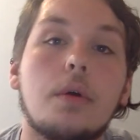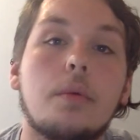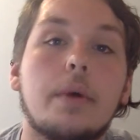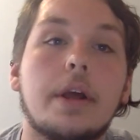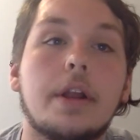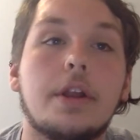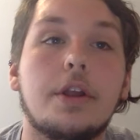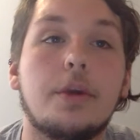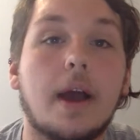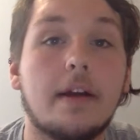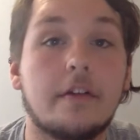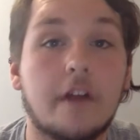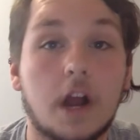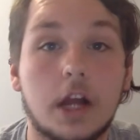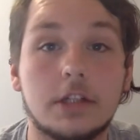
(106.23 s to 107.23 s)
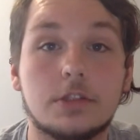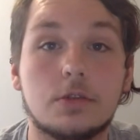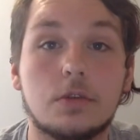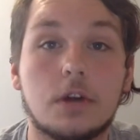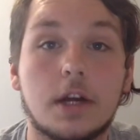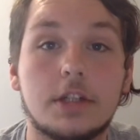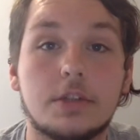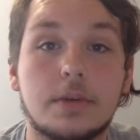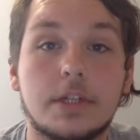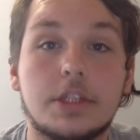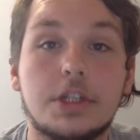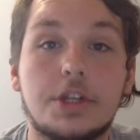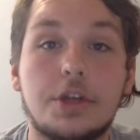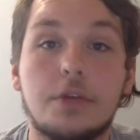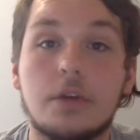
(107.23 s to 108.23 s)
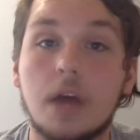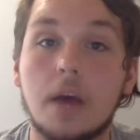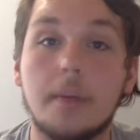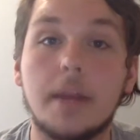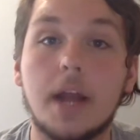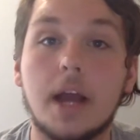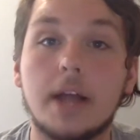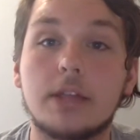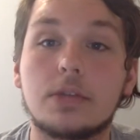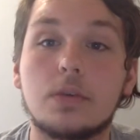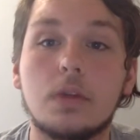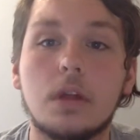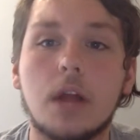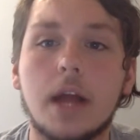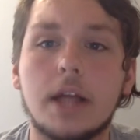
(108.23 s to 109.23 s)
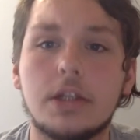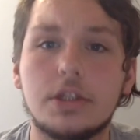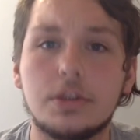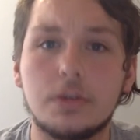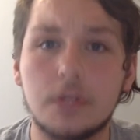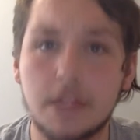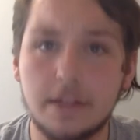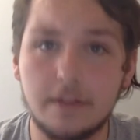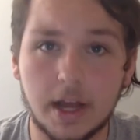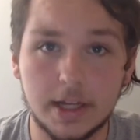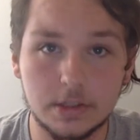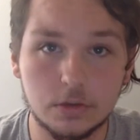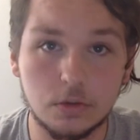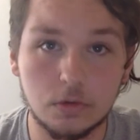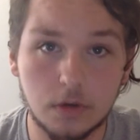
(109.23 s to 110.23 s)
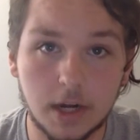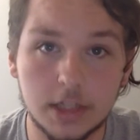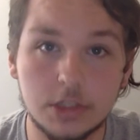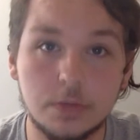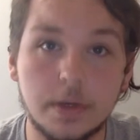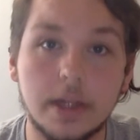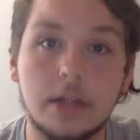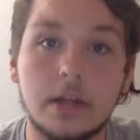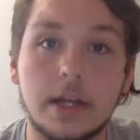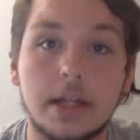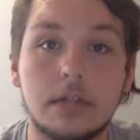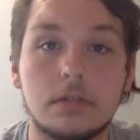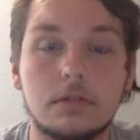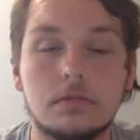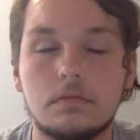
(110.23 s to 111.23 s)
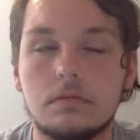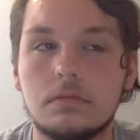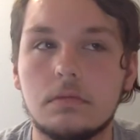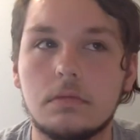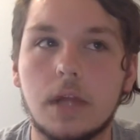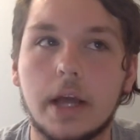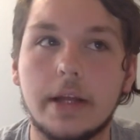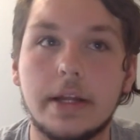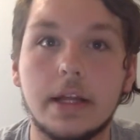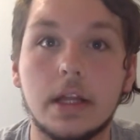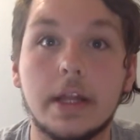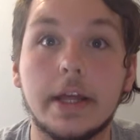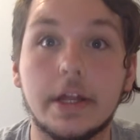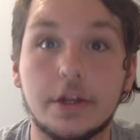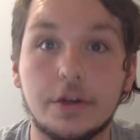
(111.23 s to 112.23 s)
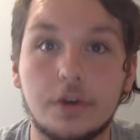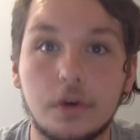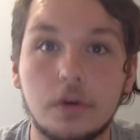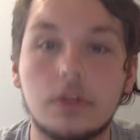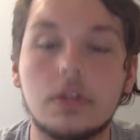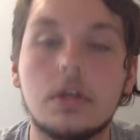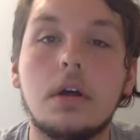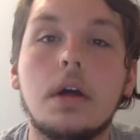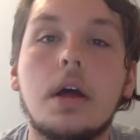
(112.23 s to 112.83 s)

When you have your high school graduation, you come in a high schooler and you leave a high school graduate and ideally an adult.